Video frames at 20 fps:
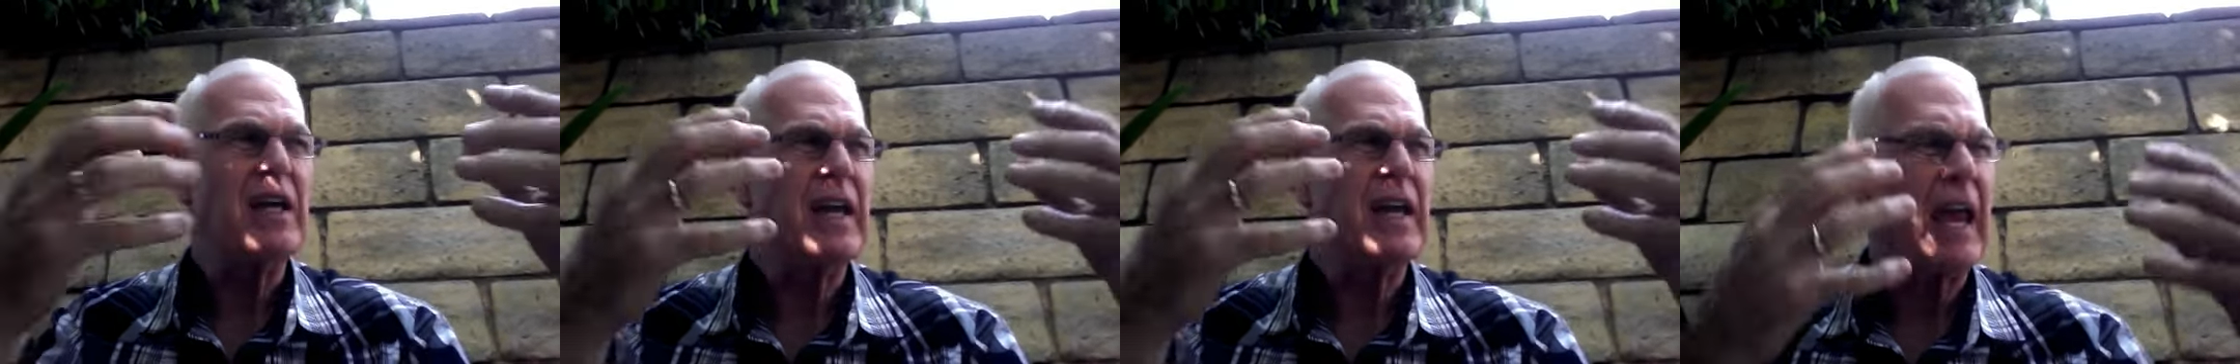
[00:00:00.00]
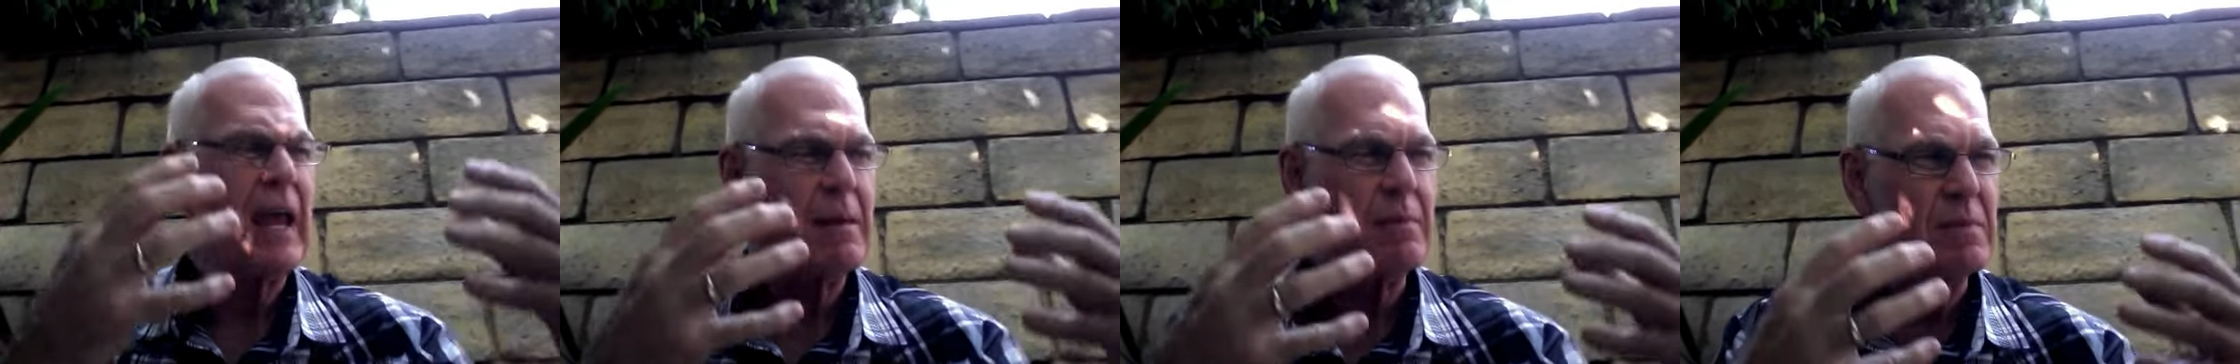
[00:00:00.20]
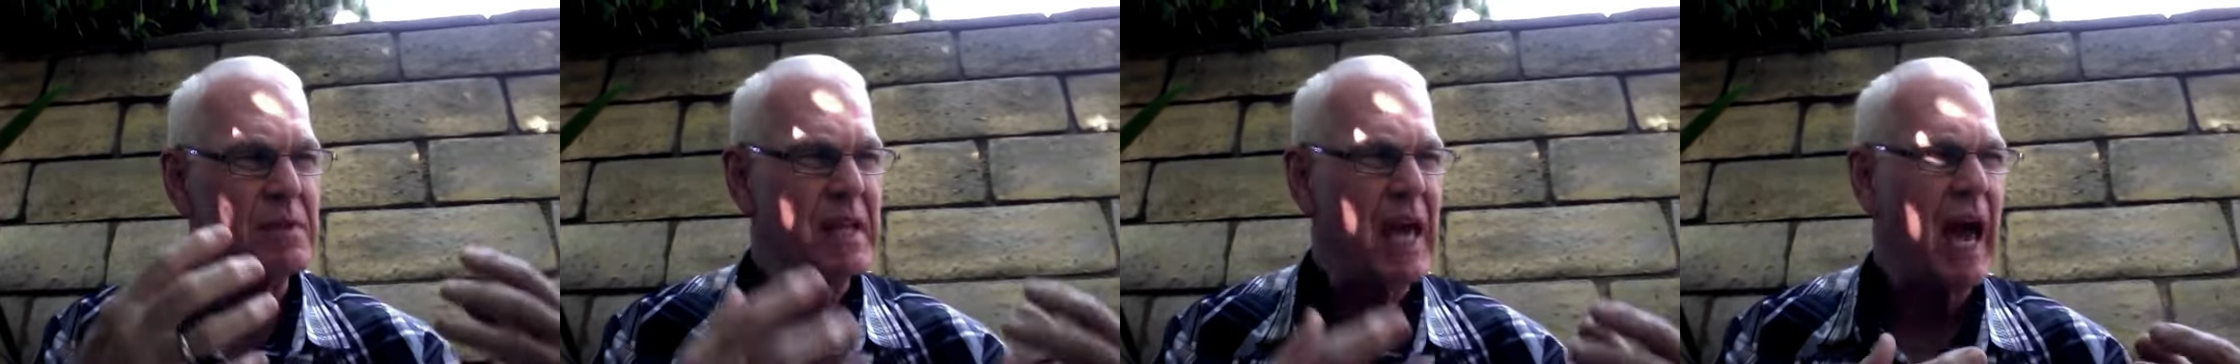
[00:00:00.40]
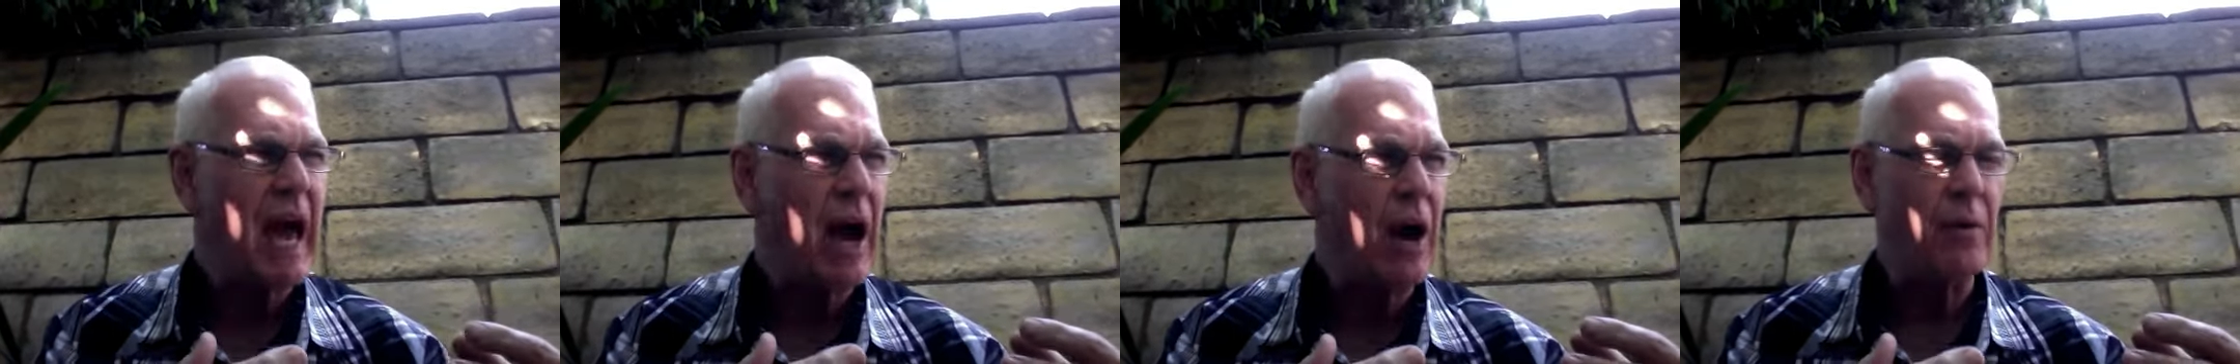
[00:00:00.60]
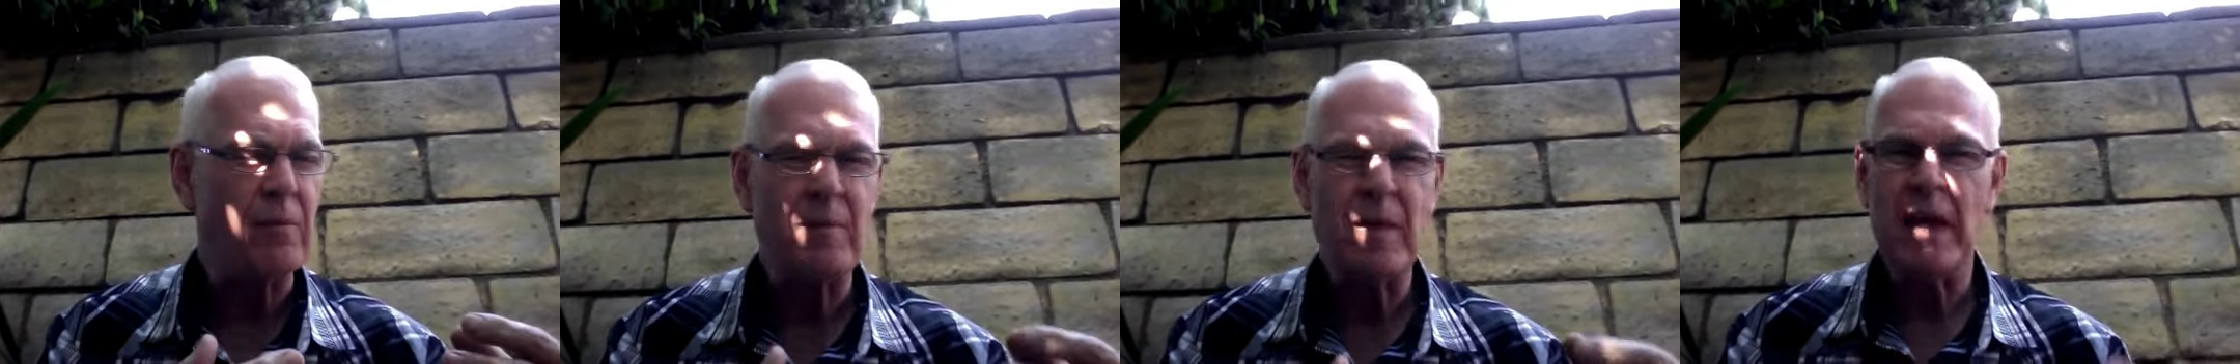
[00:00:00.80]
came
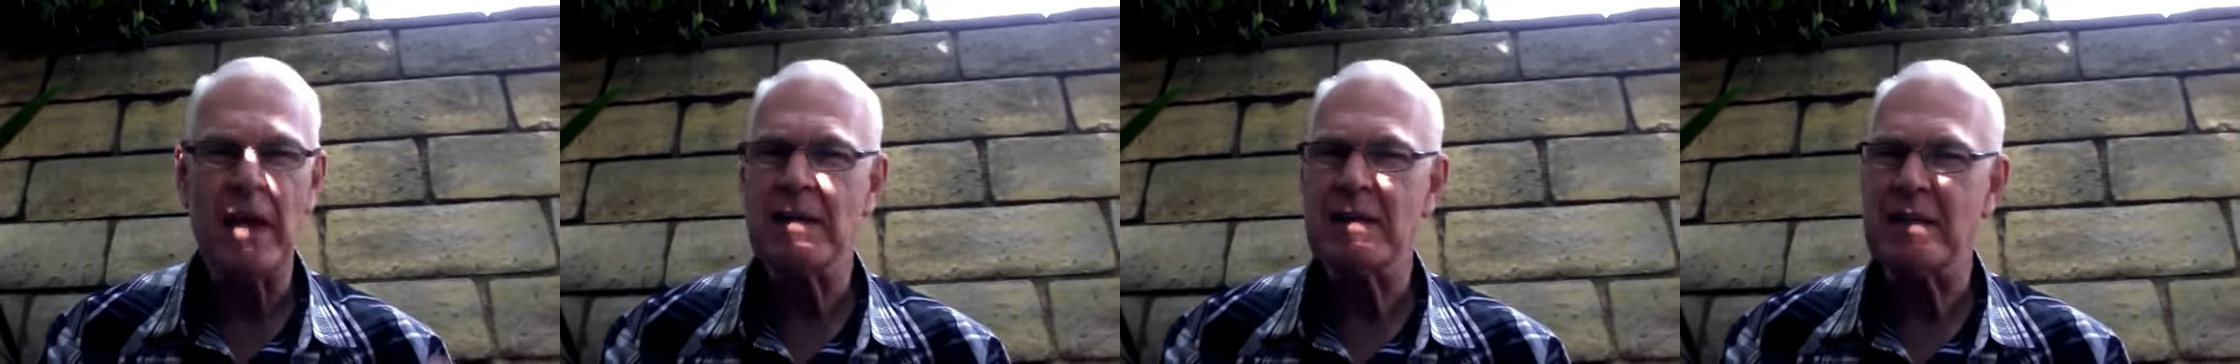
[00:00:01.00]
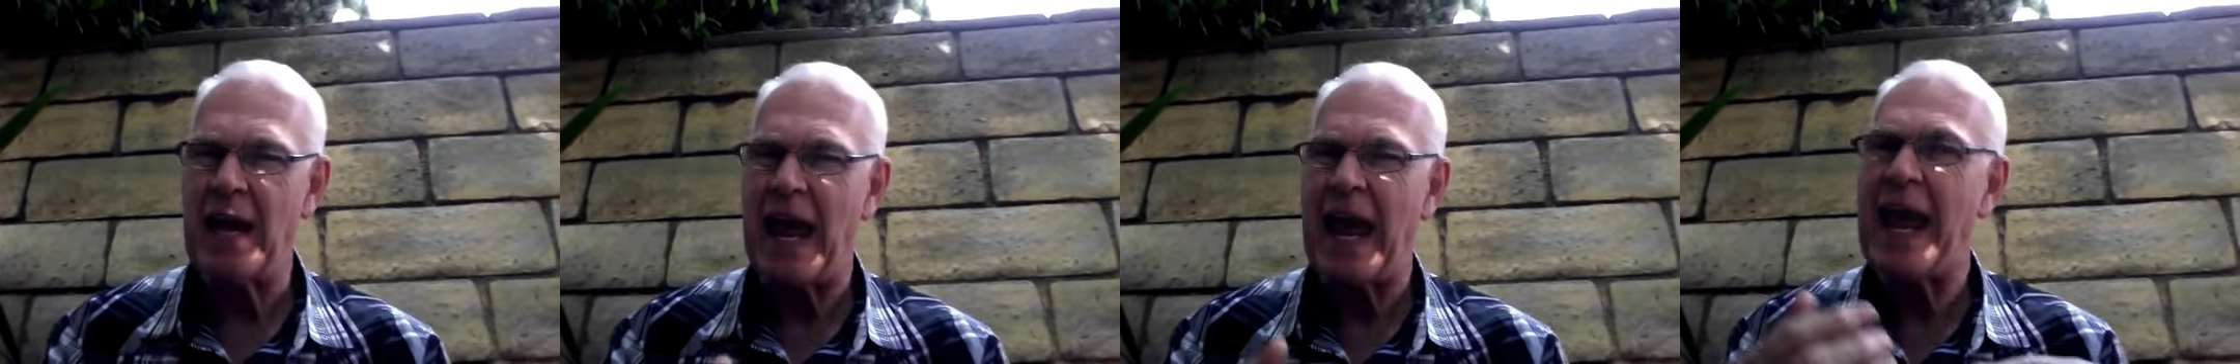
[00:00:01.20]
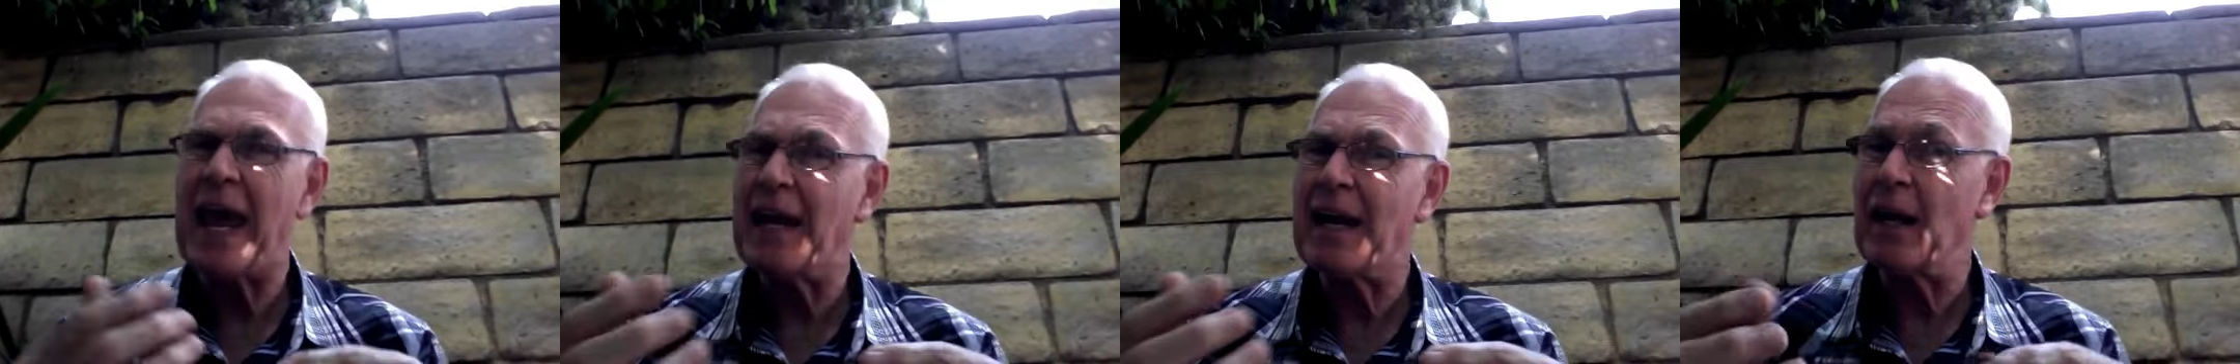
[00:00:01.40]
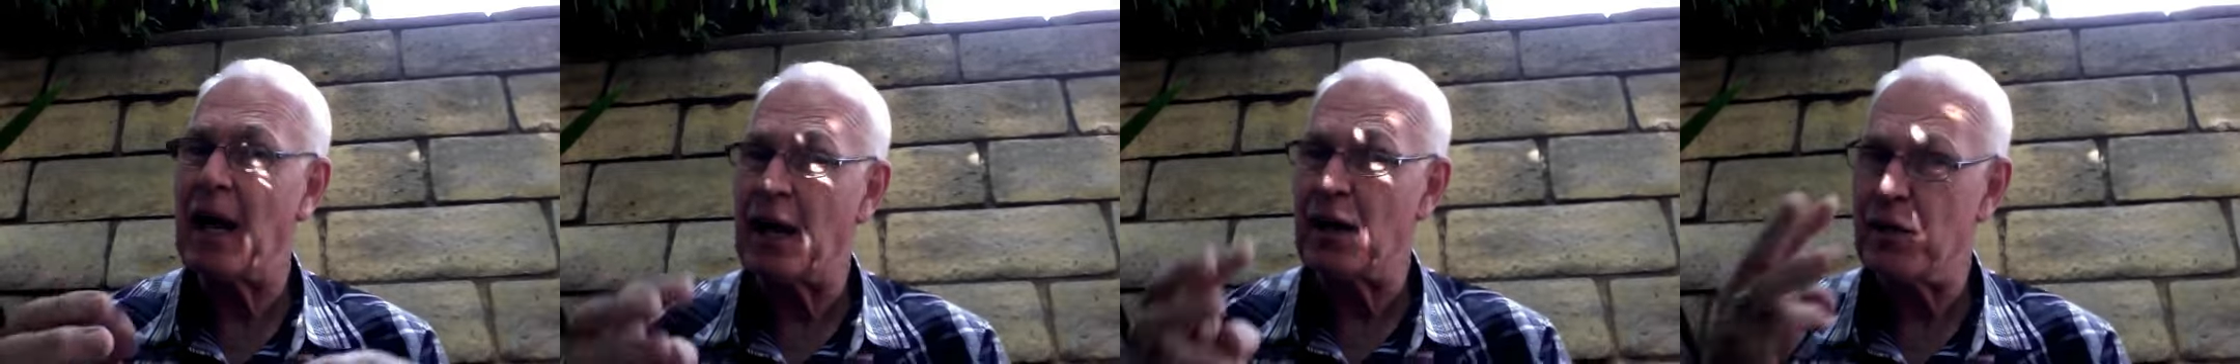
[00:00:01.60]
down to handle